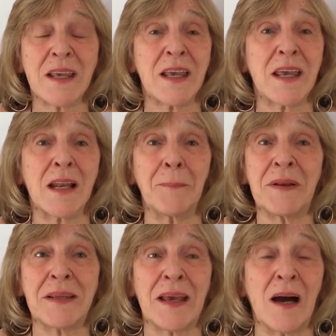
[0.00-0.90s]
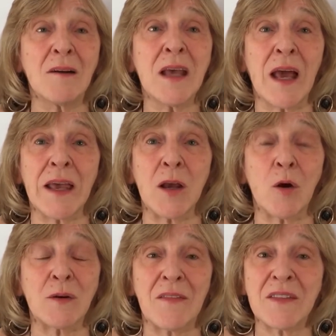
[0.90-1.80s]
I can get up and down. I can
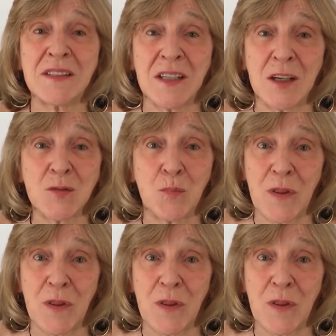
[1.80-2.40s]
go down the stairs.